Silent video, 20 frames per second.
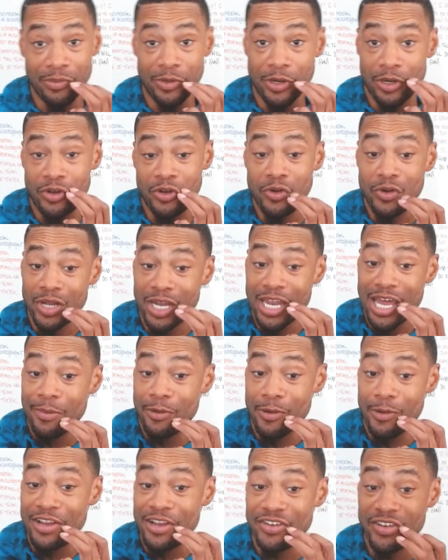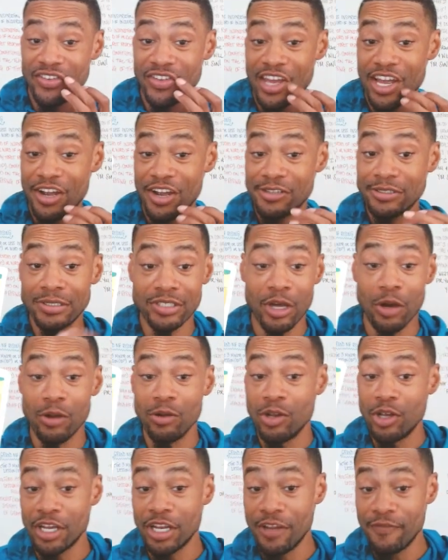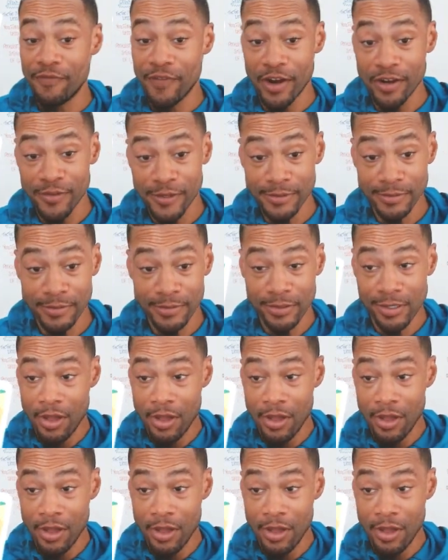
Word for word: your new collaborations there, don't look any further.